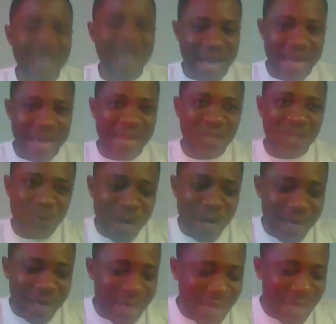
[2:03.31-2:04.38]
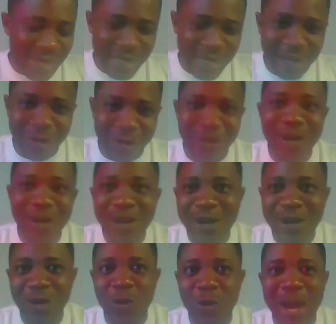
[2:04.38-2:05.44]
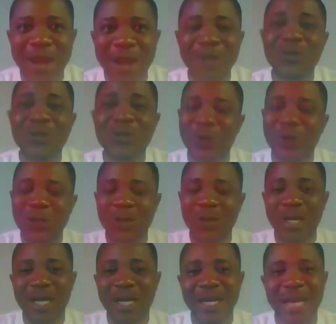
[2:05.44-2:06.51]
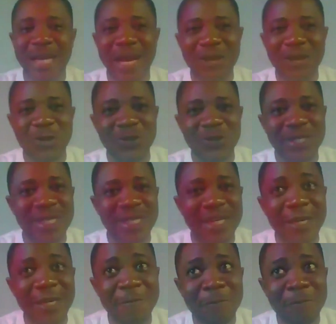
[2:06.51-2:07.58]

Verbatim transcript: And as we are learning along, we're going to also learn how to say,